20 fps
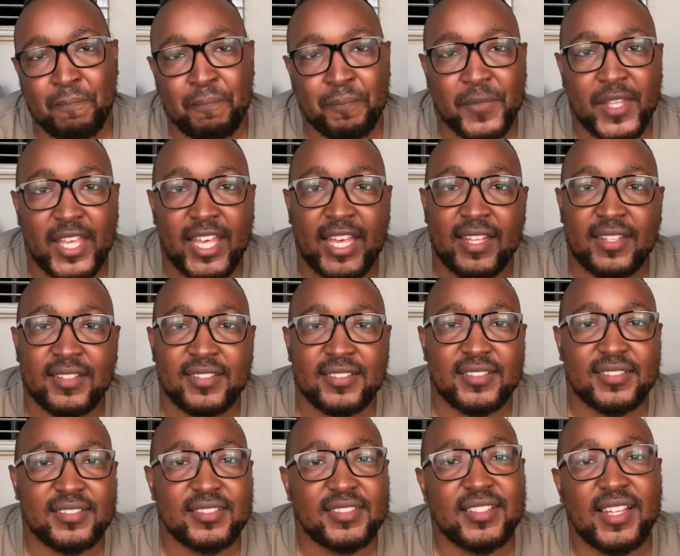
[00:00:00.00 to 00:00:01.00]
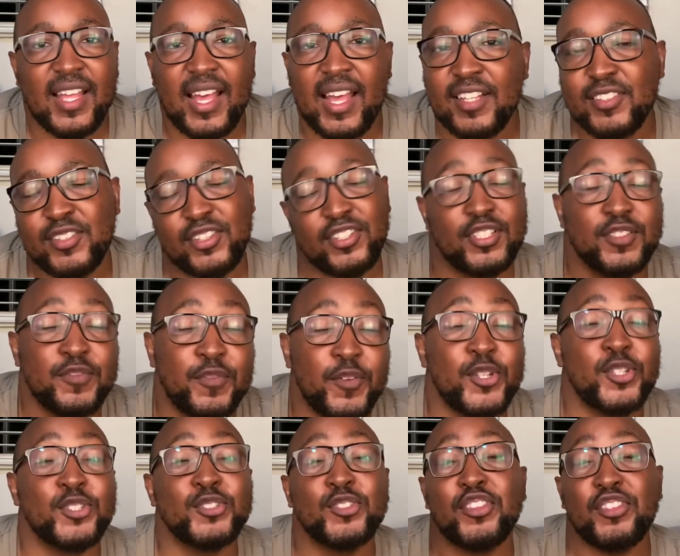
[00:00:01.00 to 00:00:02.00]
And this video is
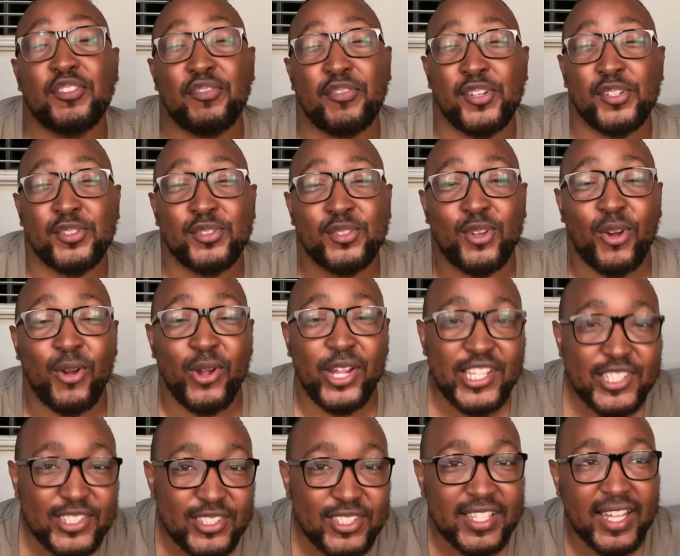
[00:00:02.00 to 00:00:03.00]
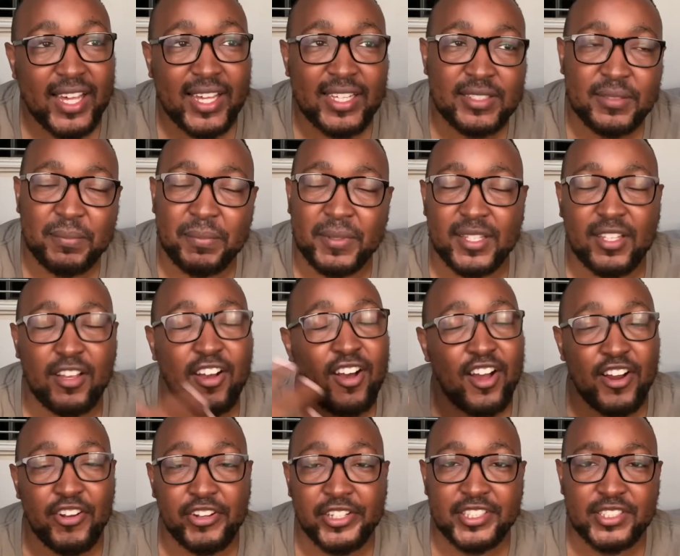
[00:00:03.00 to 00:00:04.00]
not the video to go into that, but there are
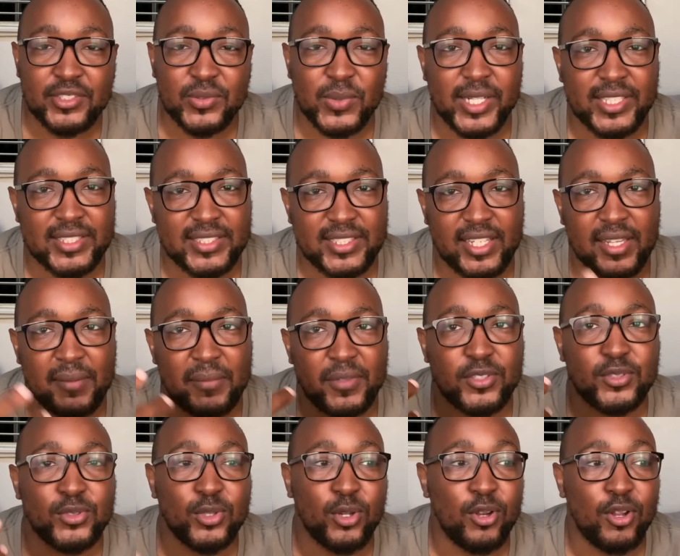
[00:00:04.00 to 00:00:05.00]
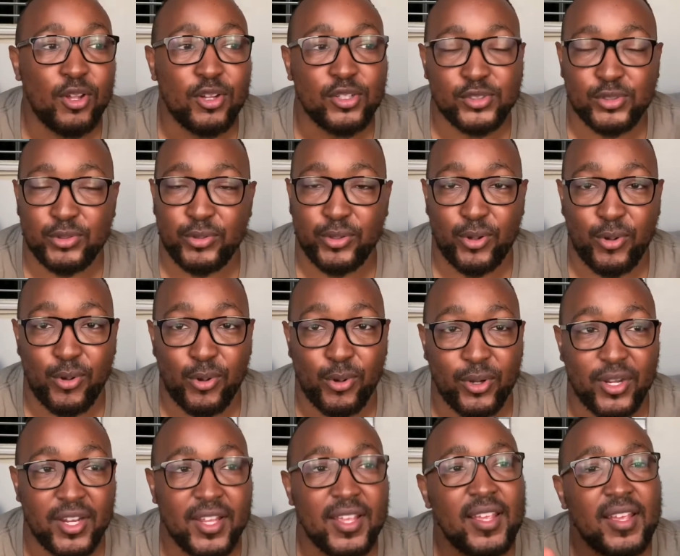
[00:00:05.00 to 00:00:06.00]
reasons why it's taken me so long to record
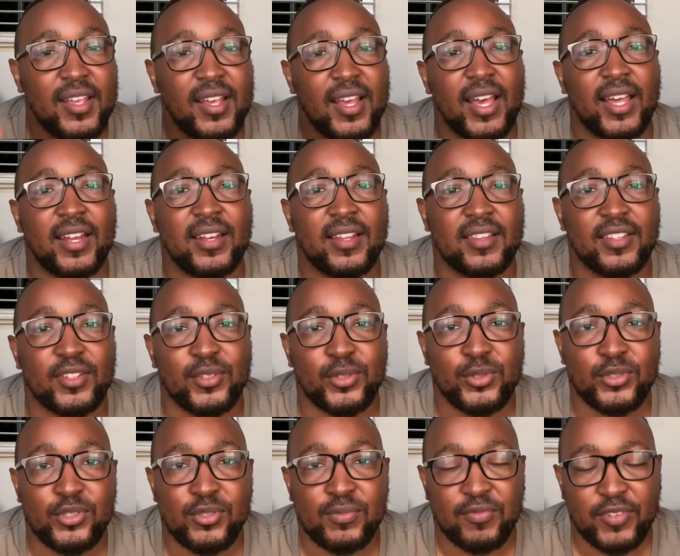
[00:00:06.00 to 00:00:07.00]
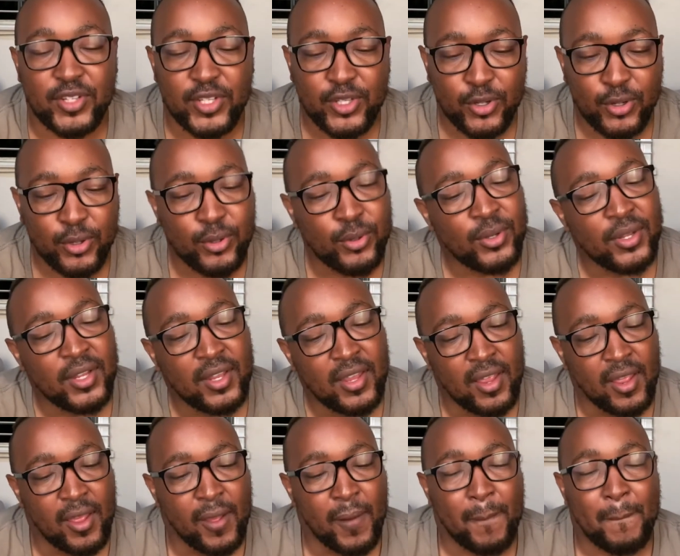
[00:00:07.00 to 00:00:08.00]
another YouTube video.
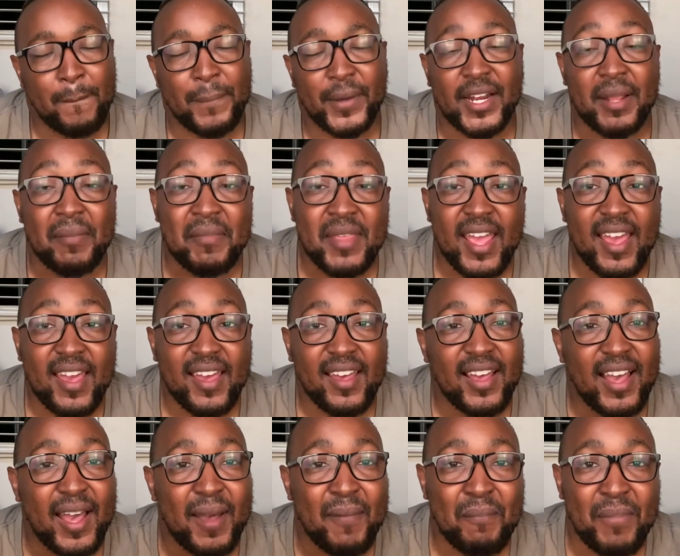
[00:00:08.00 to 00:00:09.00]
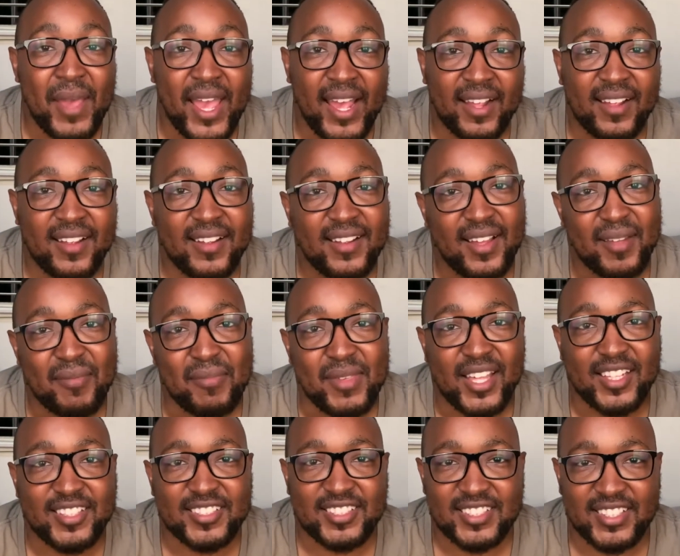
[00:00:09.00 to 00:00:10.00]
But I'm here, I'm back, I'm here
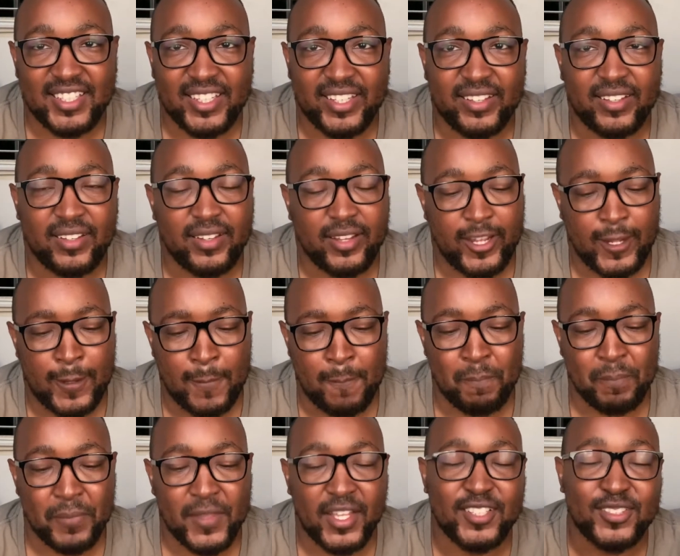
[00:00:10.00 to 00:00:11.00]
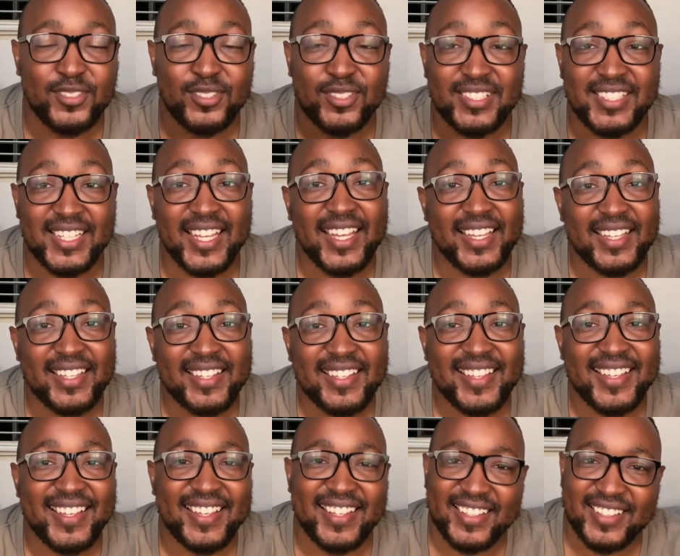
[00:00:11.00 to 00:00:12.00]
today. And today
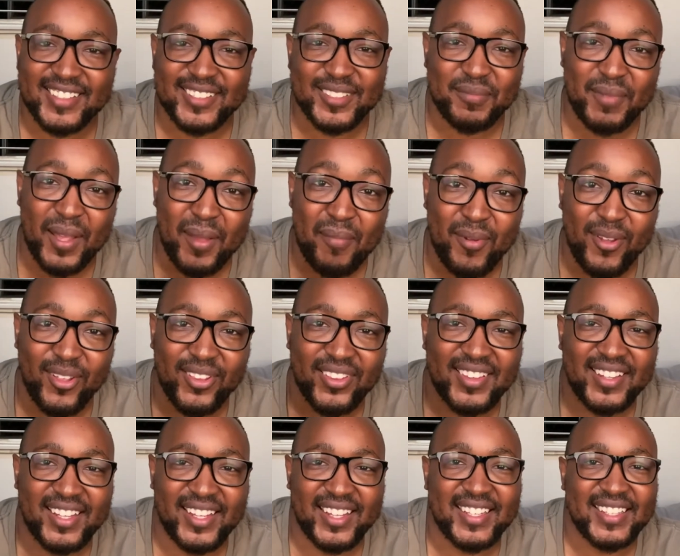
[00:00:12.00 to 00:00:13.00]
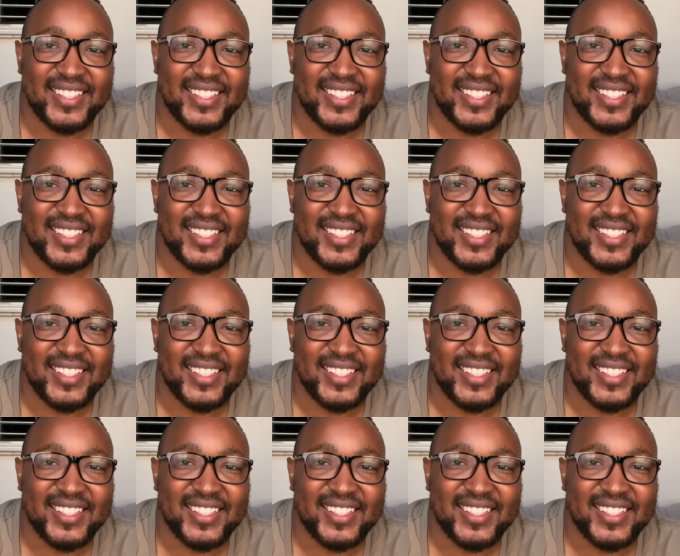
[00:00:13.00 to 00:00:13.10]
is my birthday.